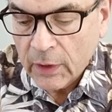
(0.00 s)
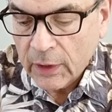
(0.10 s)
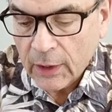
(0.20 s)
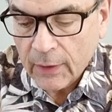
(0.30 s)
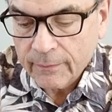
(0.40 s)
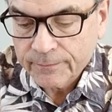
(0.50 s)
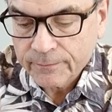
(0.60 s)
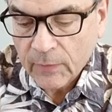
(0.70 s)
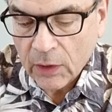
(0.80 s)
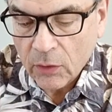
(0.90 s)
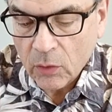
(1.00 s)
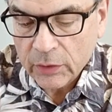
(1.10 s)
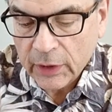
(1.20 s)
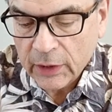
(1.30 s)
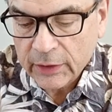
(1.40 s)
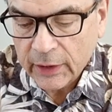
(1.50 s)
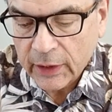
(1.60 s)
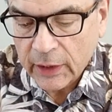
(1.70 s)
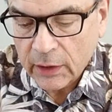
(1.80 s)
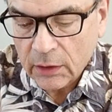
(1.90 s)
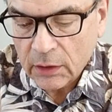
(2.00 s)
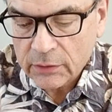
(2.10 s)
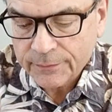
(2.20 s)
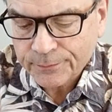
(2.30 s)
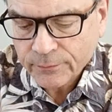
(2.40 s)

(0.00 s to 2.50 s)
Yeah, I don't know what the anti-caking does